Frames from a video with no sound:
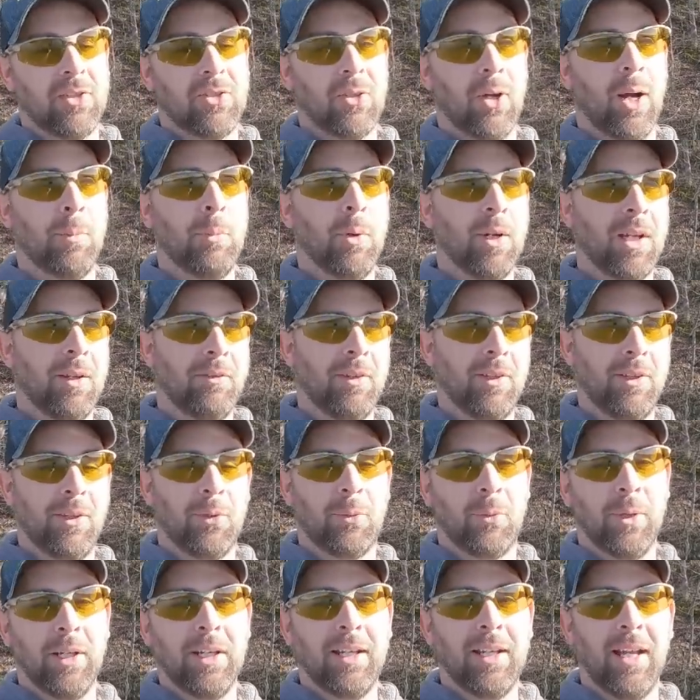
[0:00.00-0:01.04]
So I'm gonna give you a
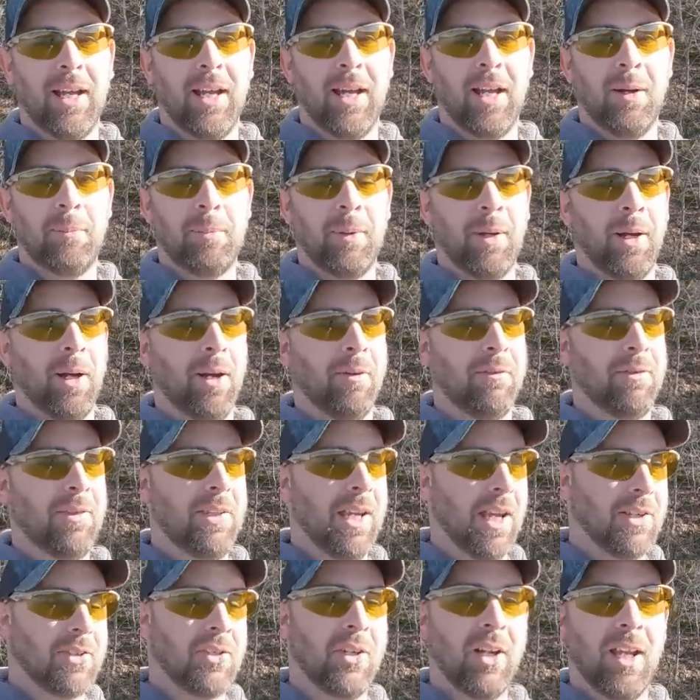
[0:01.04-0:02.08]
little recap of
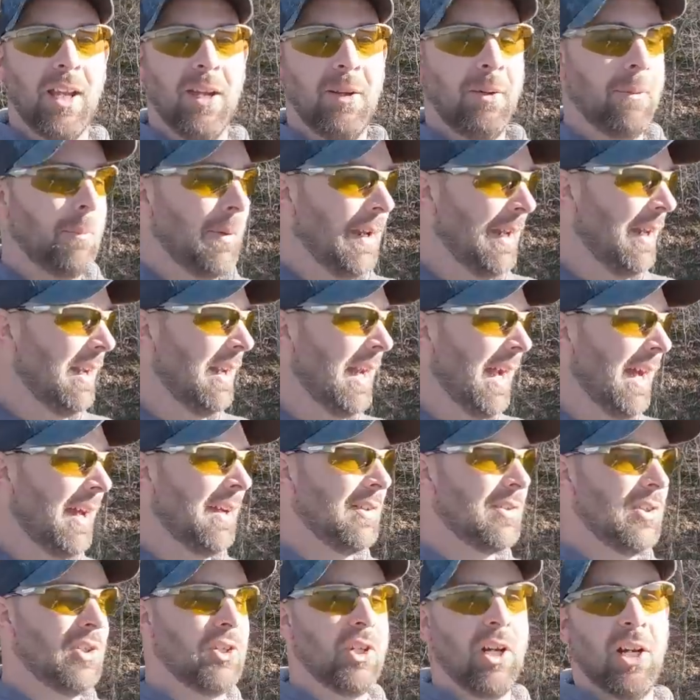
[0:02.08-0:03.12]
yesterday, me and
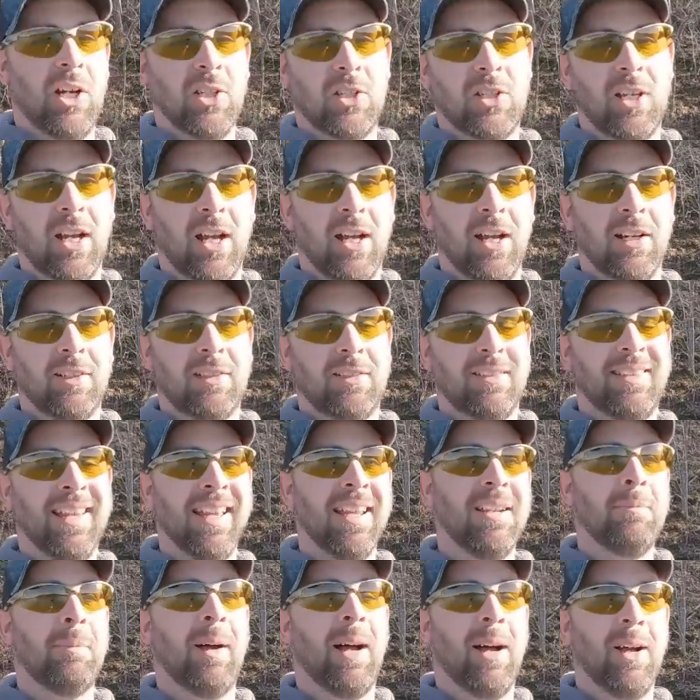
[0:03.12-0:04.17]
Alex and Josh kayaked
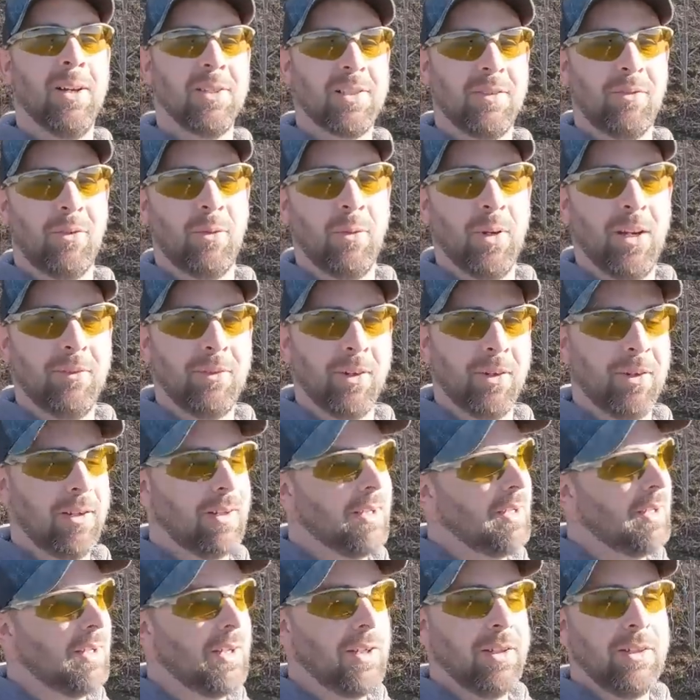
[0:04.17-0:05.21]
10 miles of a river.
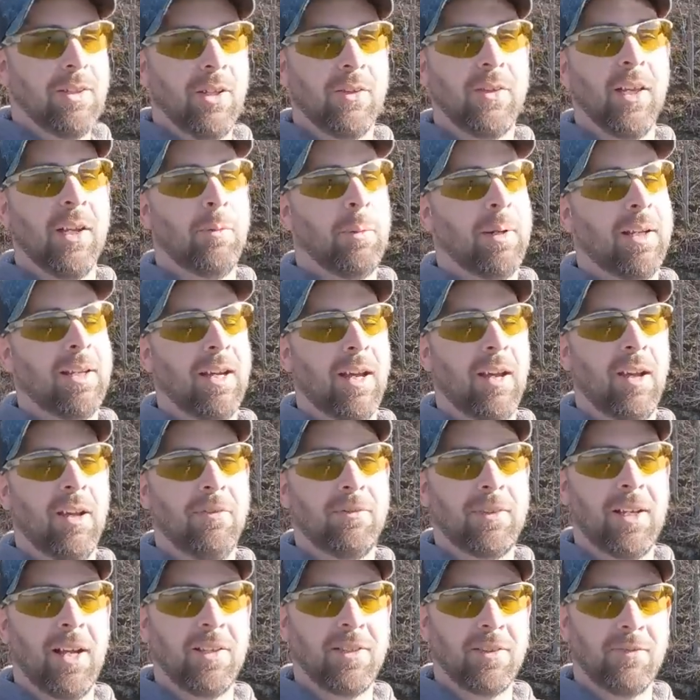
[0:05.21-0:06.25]
You think we caught all
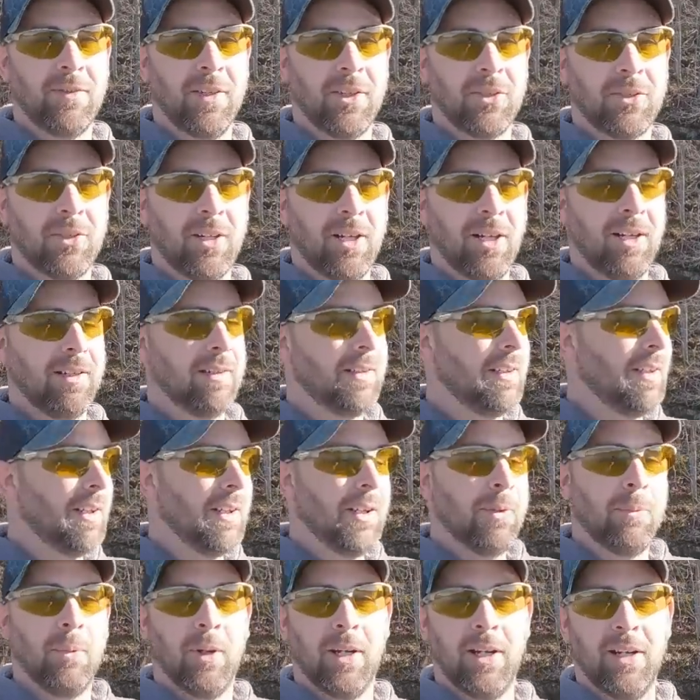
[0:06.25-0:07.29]
kinds of fish, right?
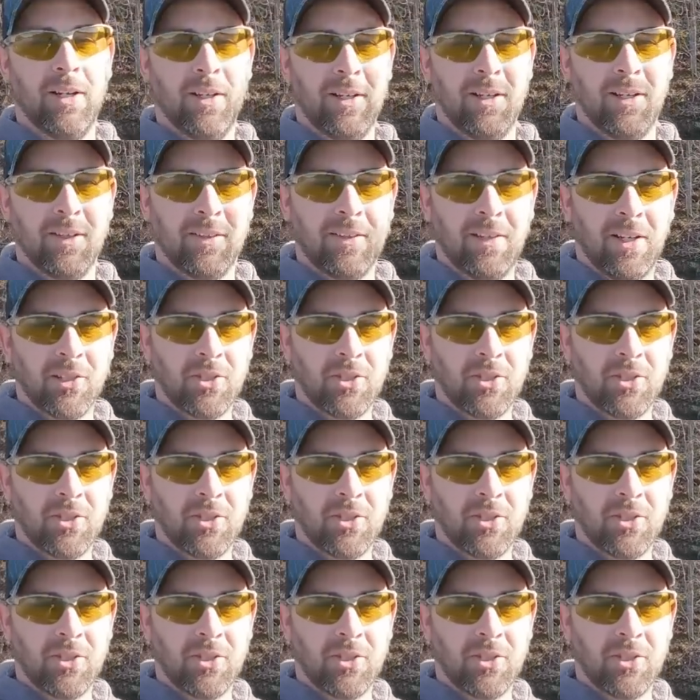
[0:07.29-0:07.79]
Well, here it is.